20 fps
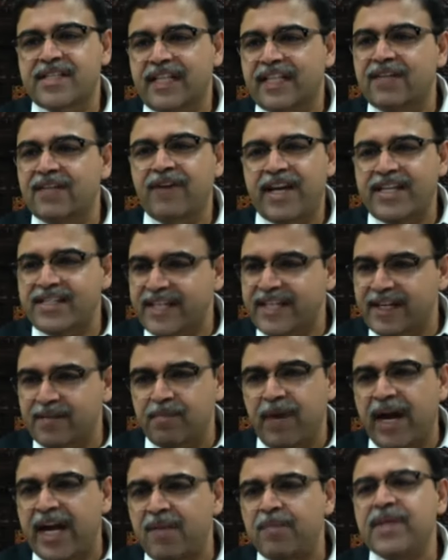Otherwise, it
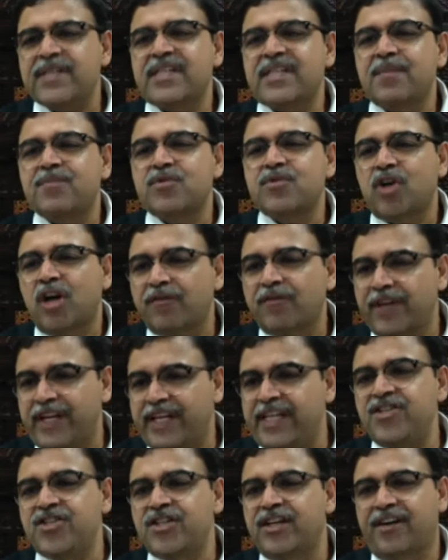might be some sort of a
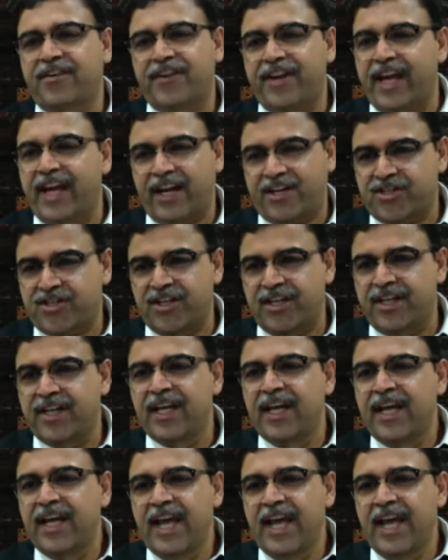knee-jerk reaction,